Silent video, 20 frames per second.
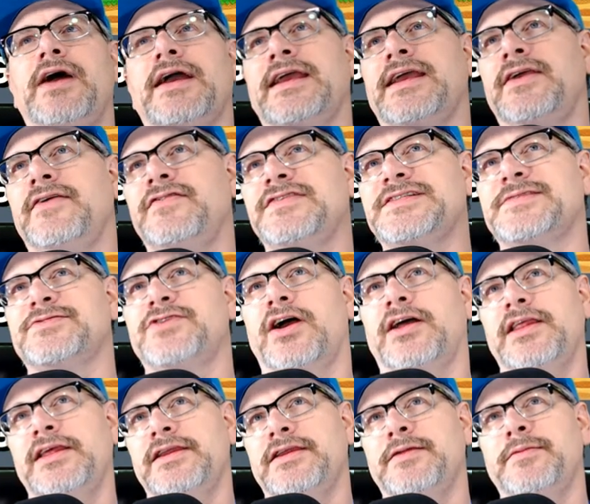I could give you some
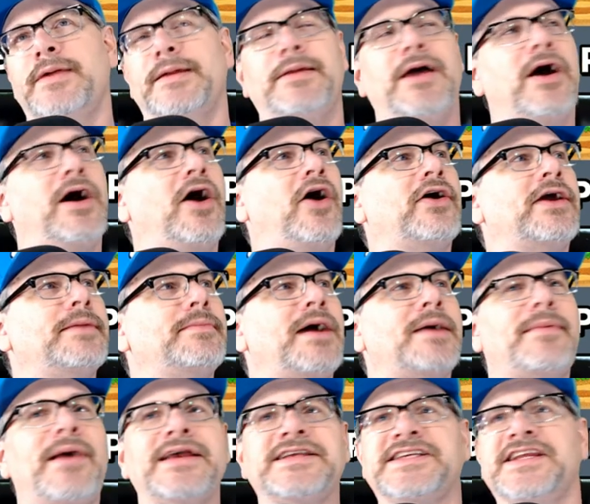chocolate. And you'd be like, okay,
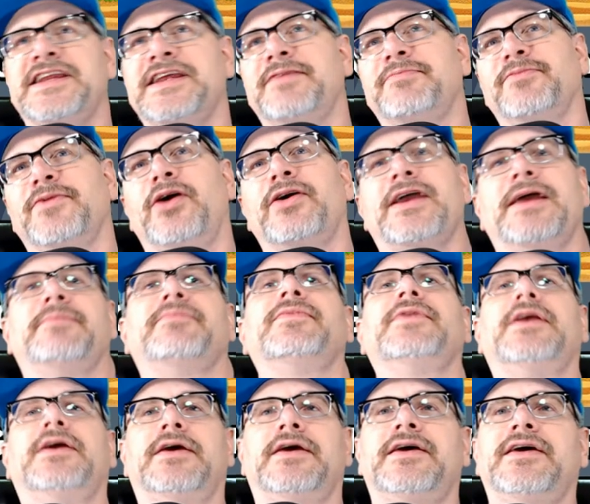bye bye, Cindy. Okay.
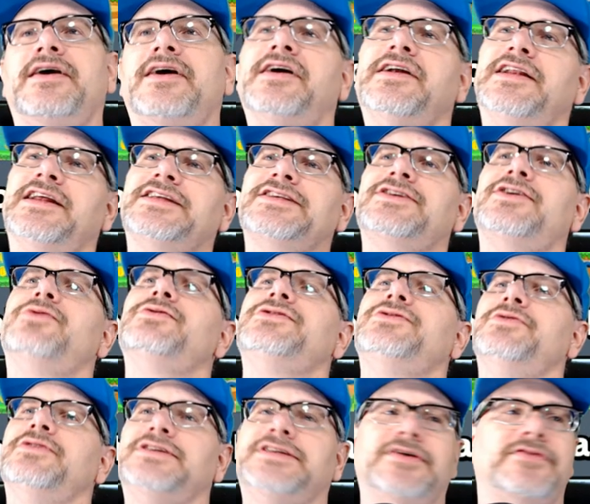All right, let's go
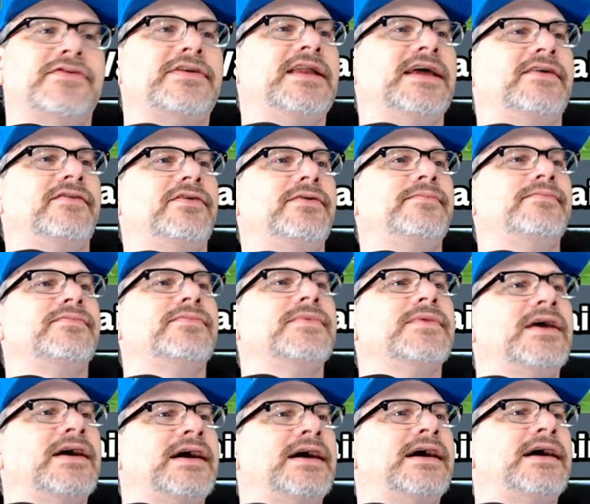to a different level.
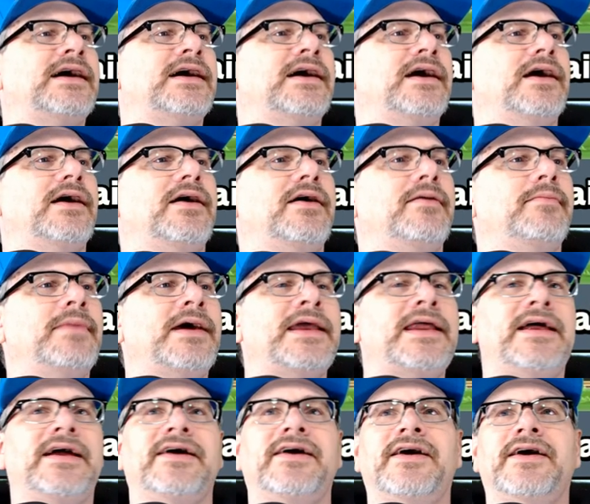Uh,
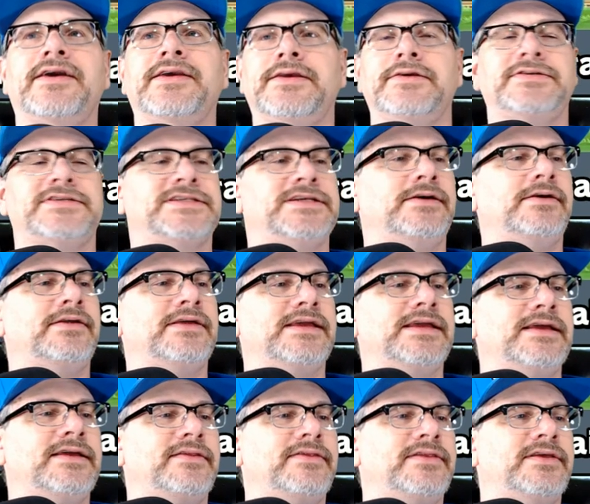Mana, are you still
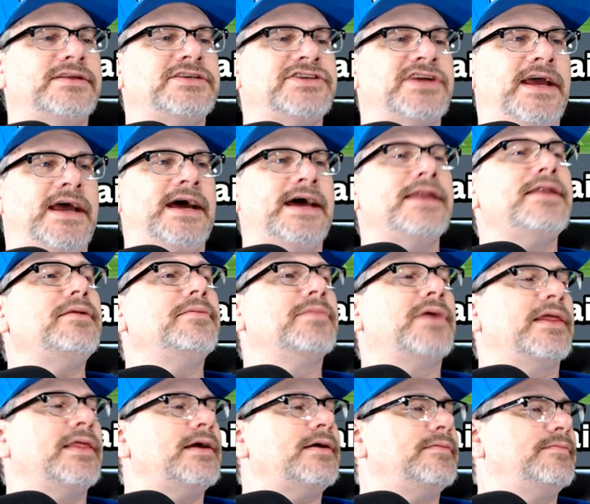in the chat,
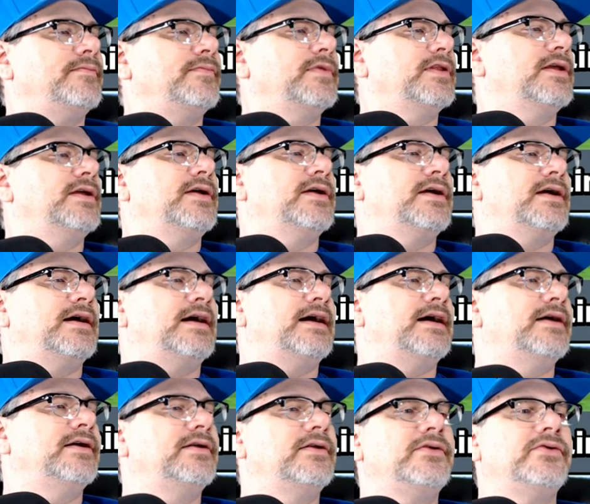brother?
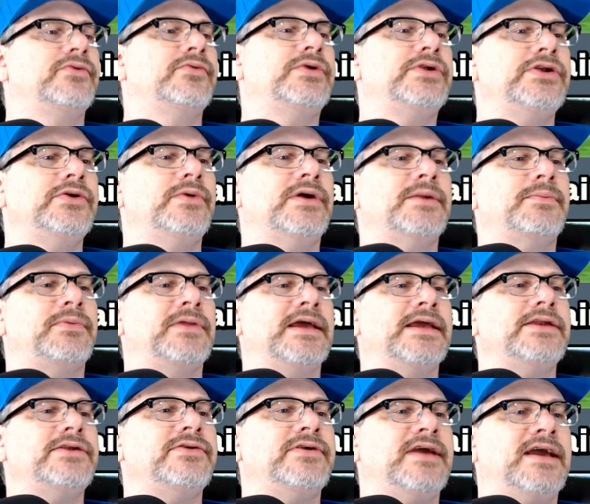Uh, when do you want to
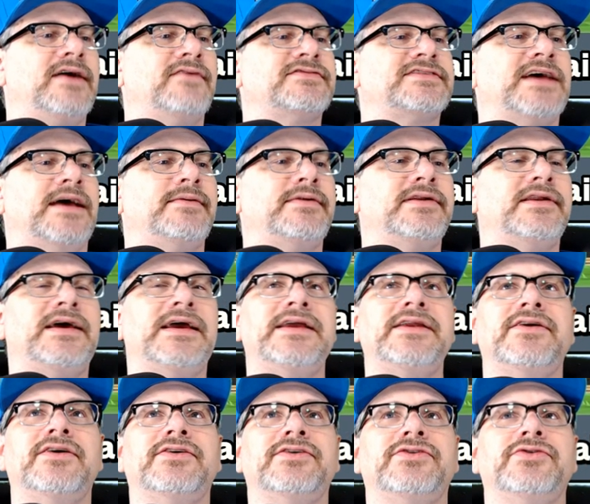play? Do you have time
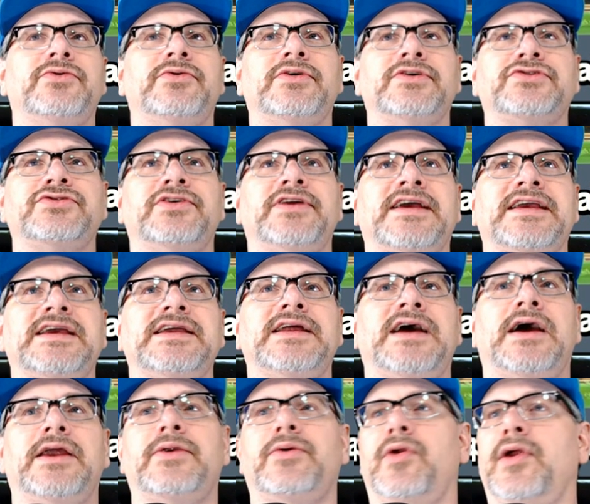tonight, or do should I get
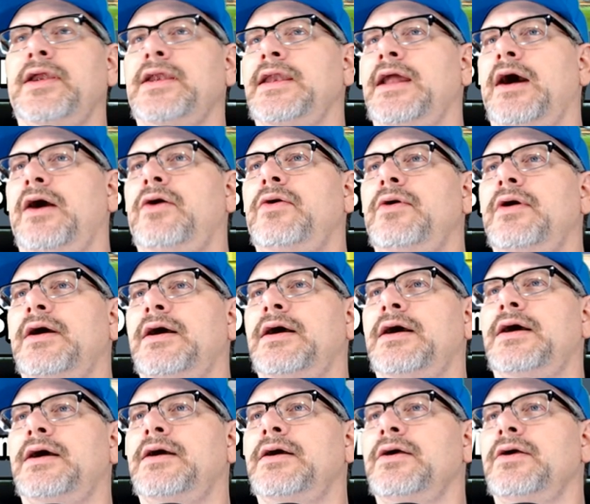on right now?
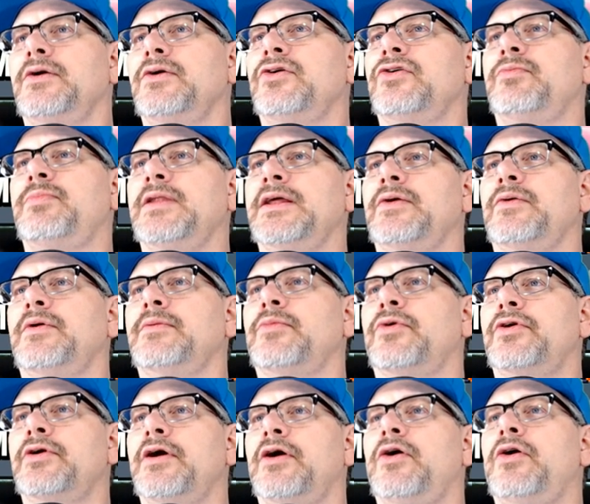Uh, we'll play one more.